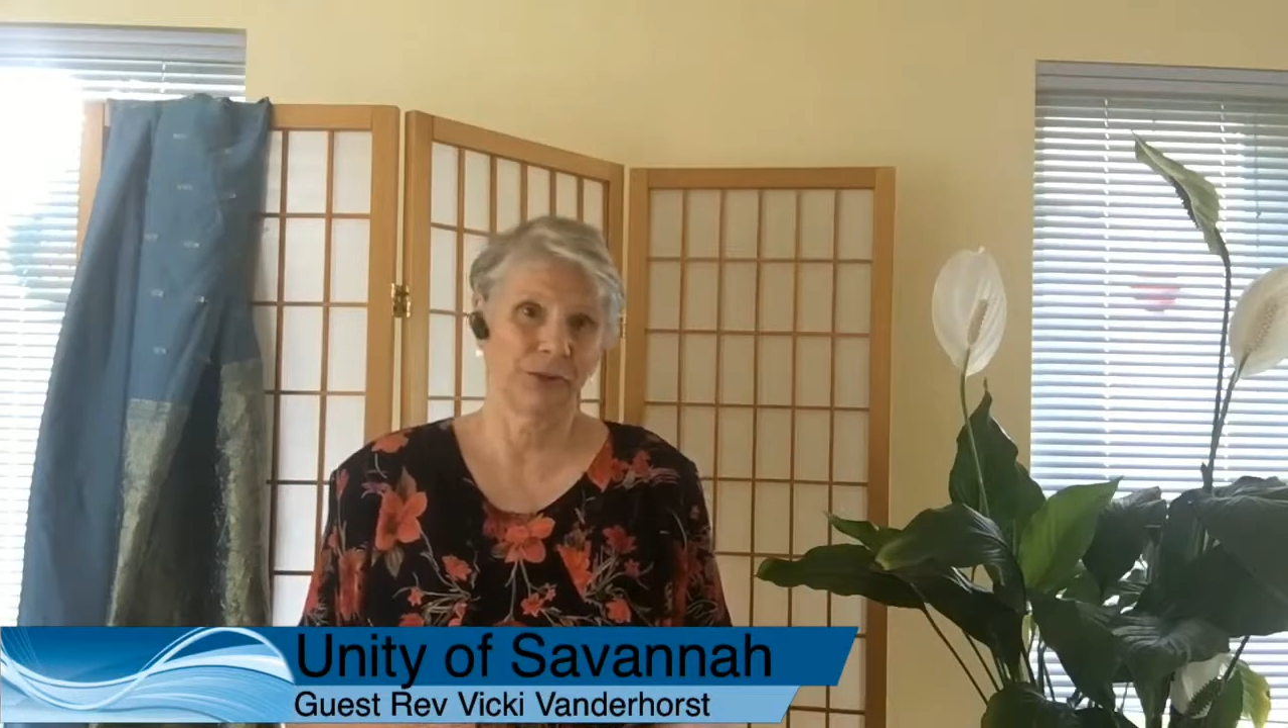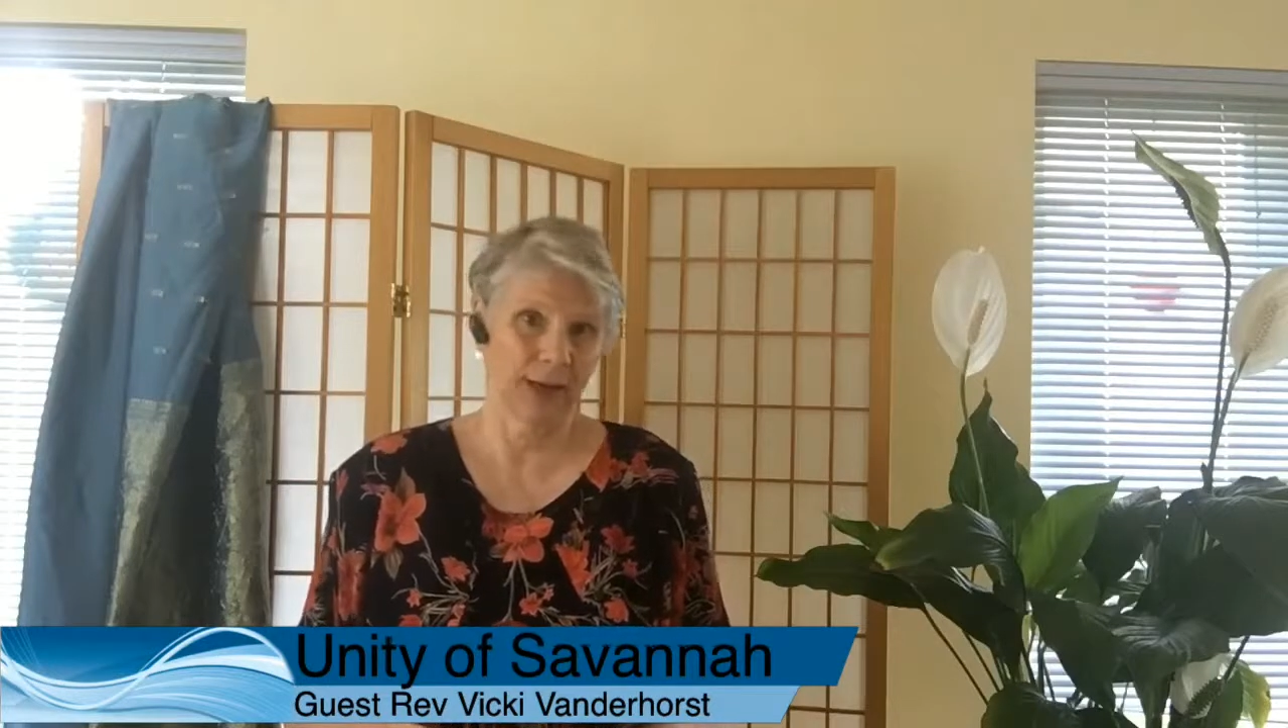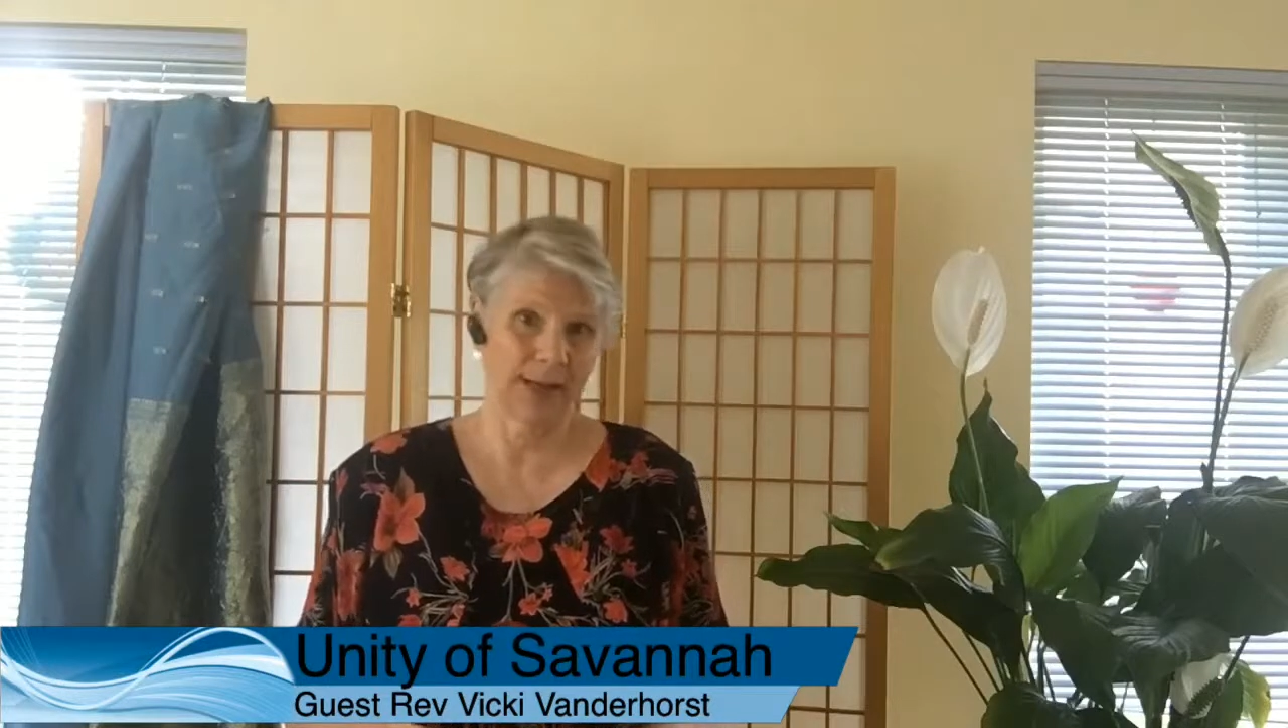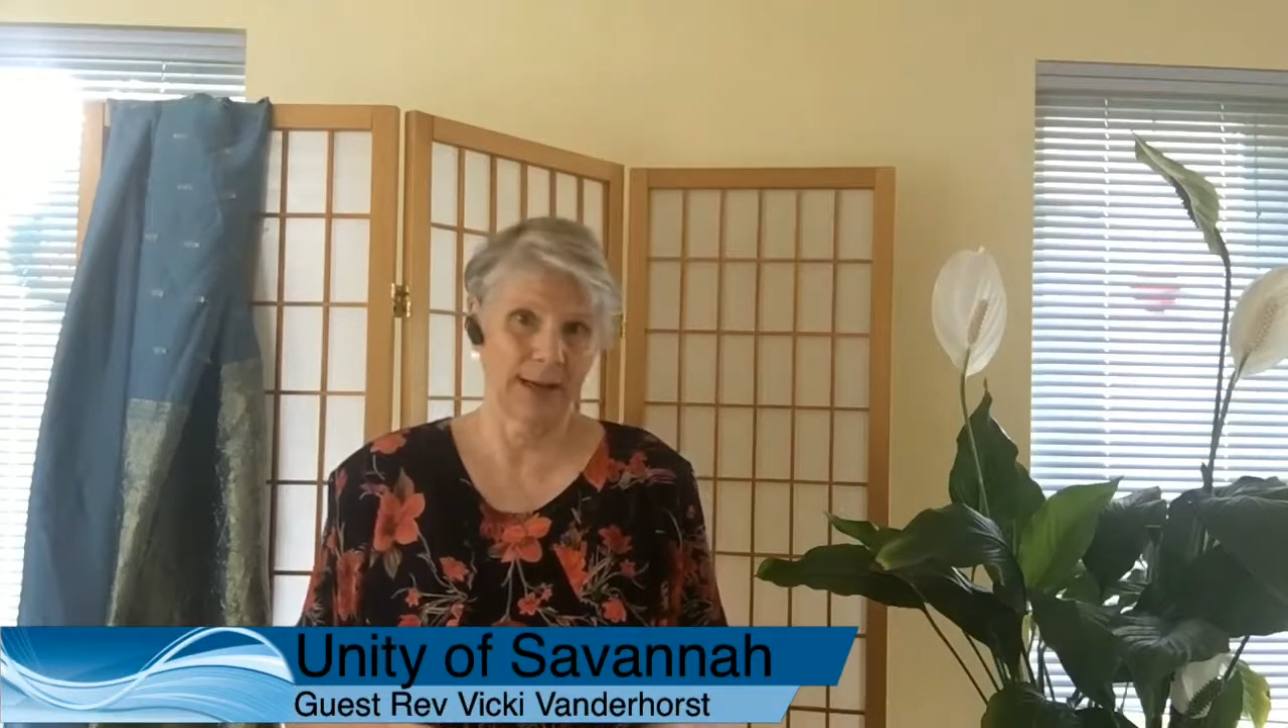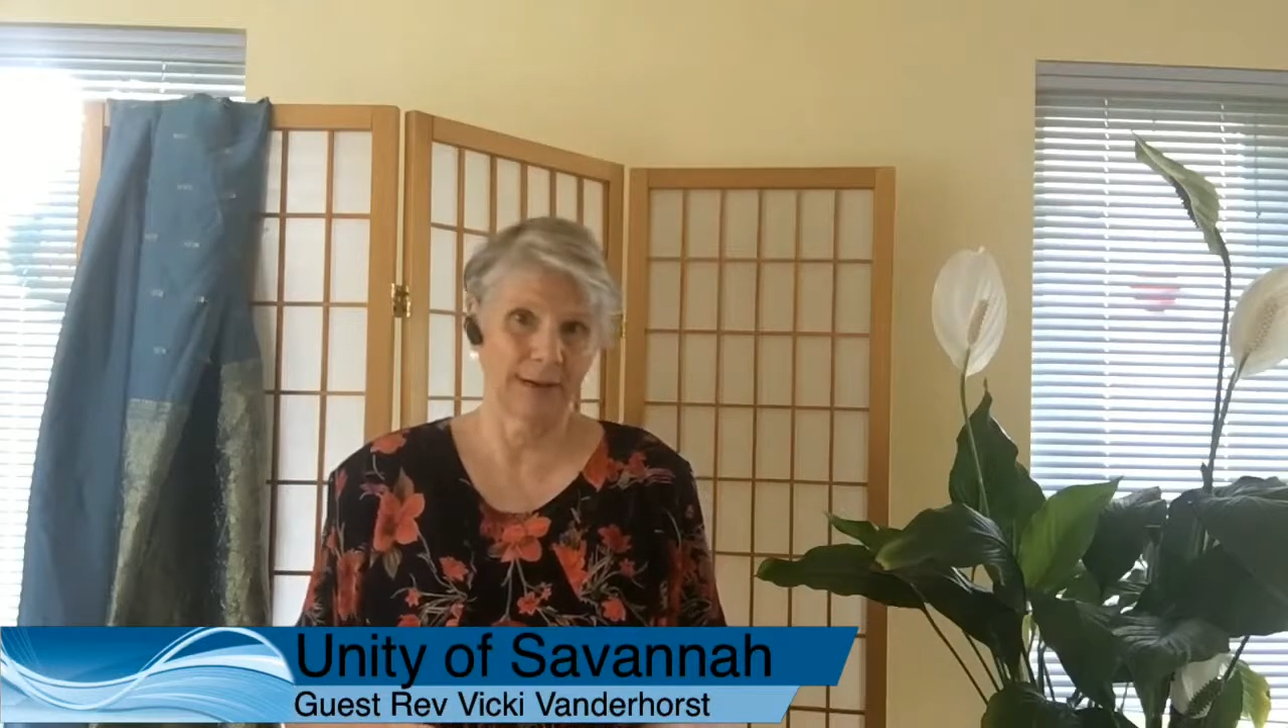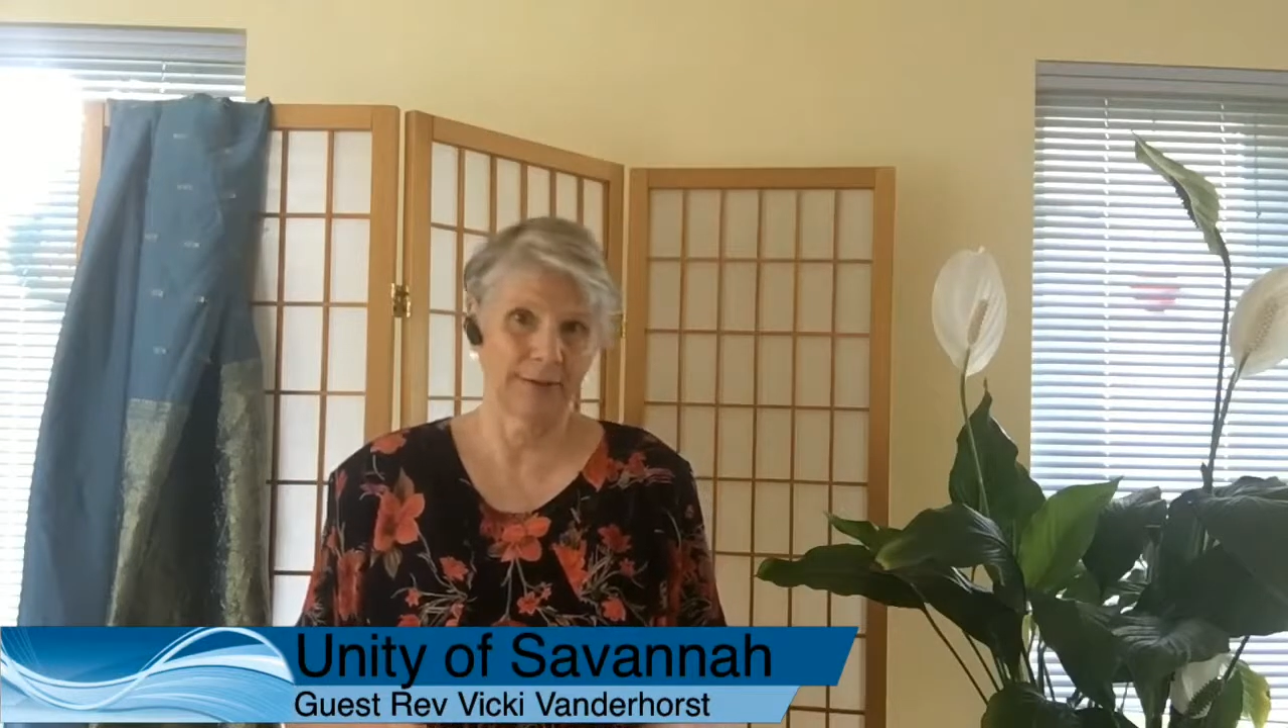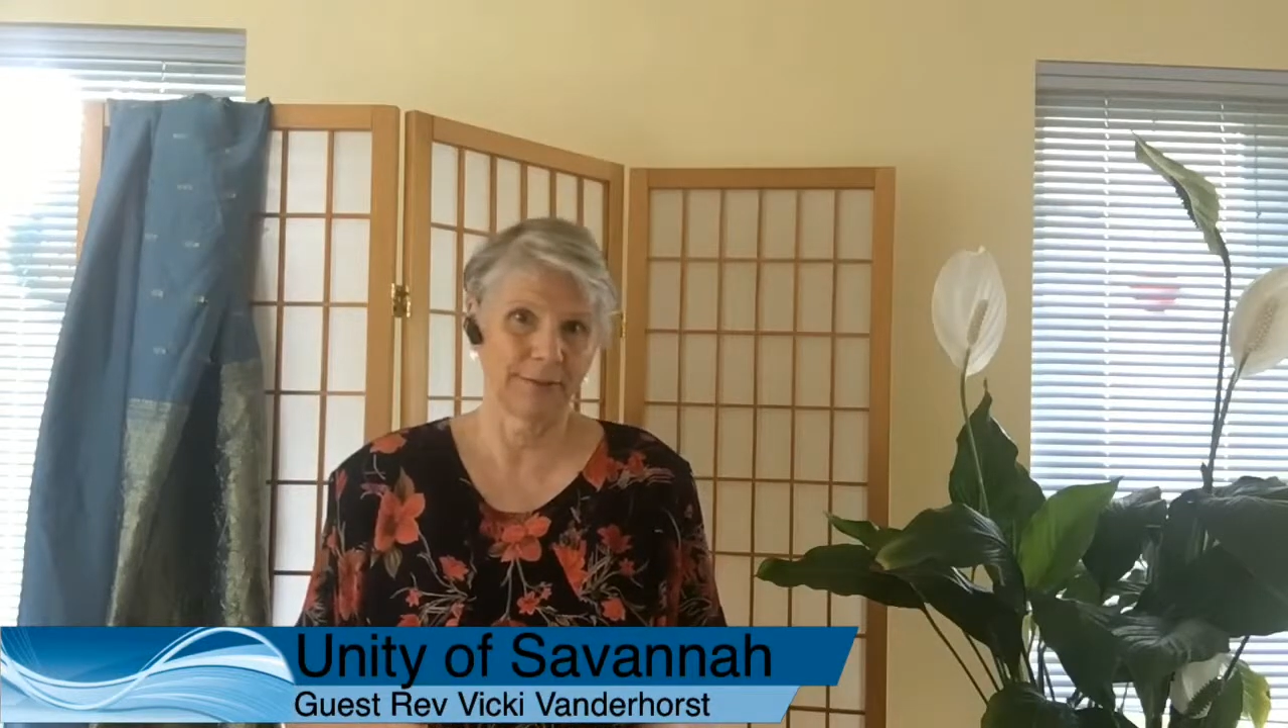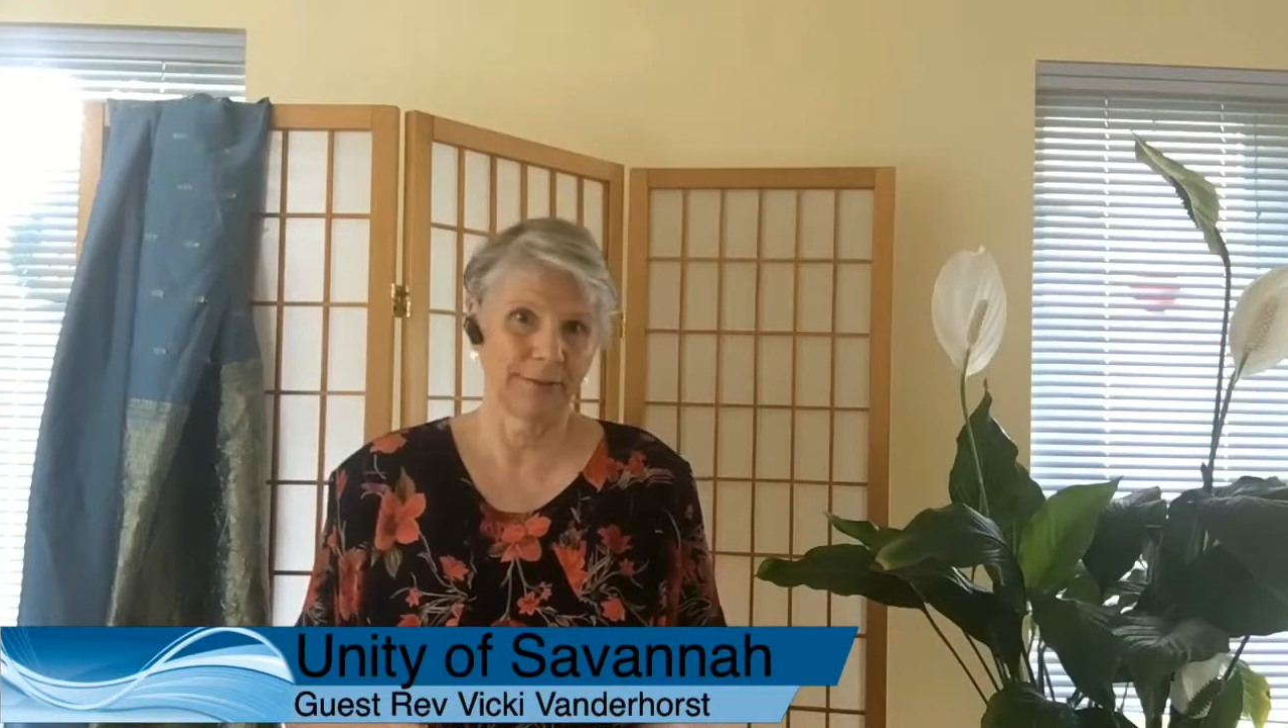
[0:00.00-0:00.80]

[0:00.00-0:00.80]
right now